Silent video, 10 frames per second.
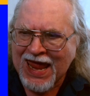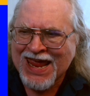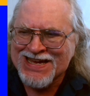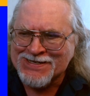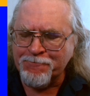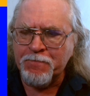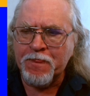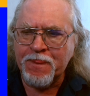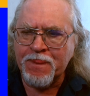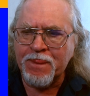And
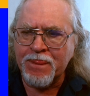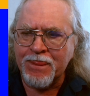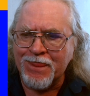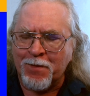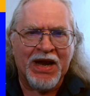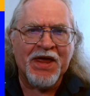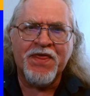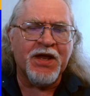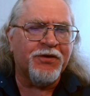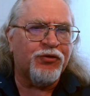I mean, I
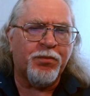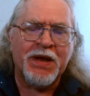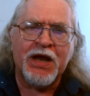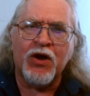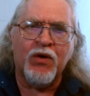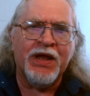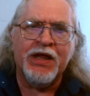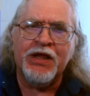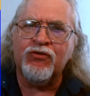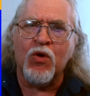think spear
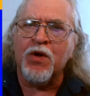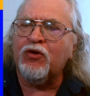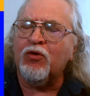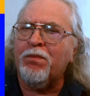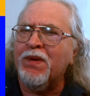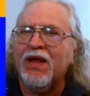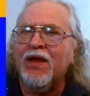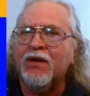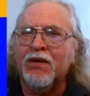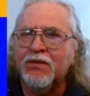is going to
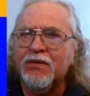be